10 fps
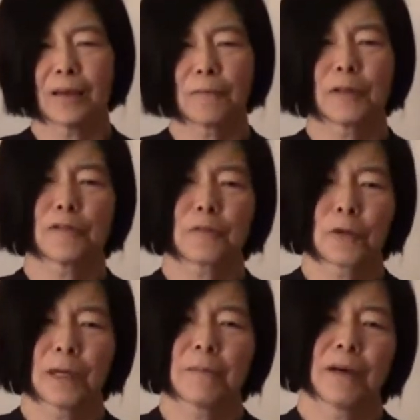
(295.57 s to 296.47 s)
a
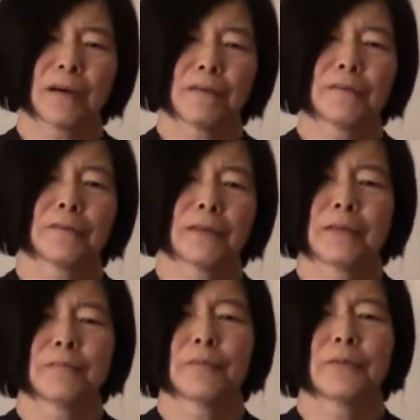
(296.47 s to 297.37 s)
restream of
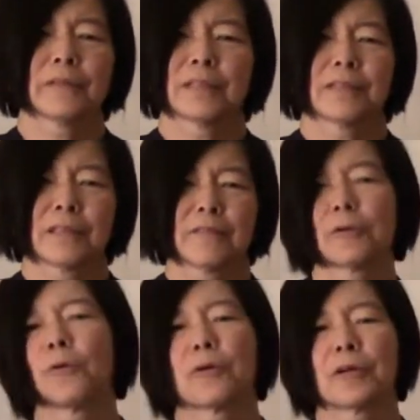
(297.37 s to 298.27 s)
a previously
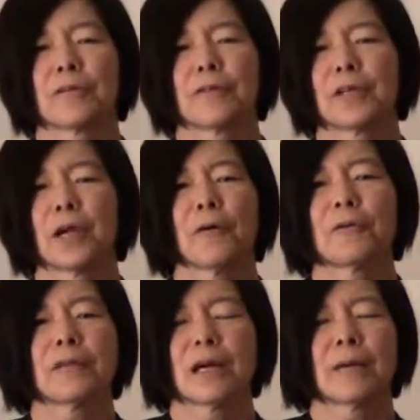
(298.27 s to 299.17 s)
recorded
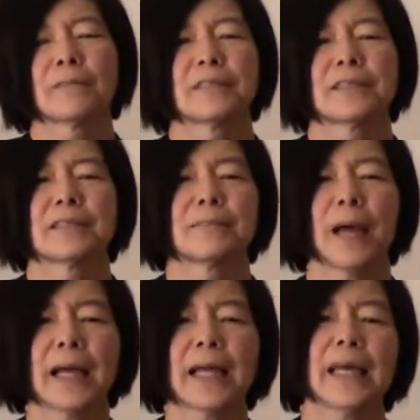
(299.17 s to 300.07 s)
video a couple seasons
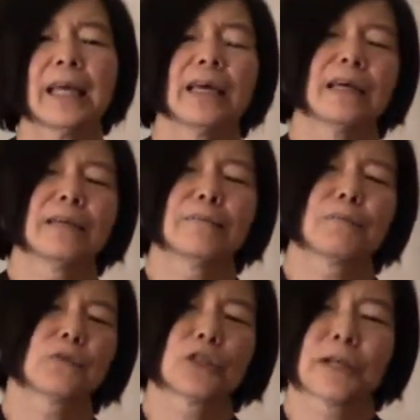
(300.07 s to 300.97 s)
back
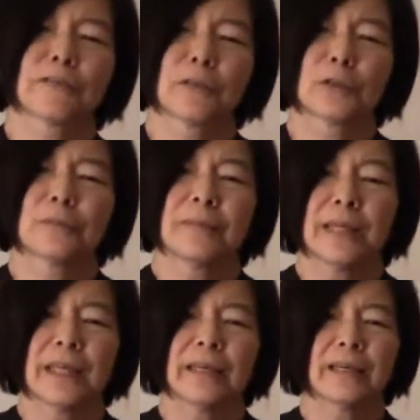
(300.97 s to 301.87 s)
Check social
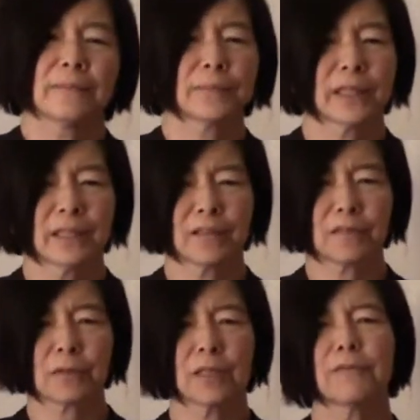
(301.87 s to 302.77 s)
media.
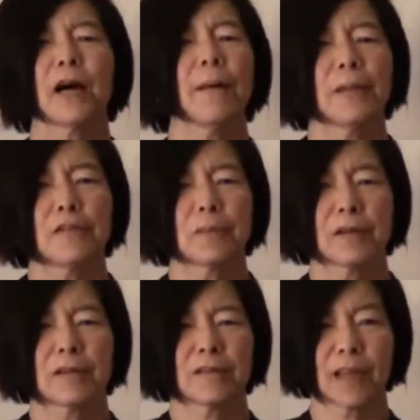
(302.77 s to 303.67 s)
Please leave comments
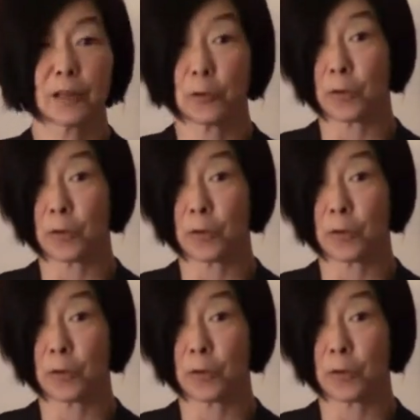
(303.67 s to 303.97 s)
because I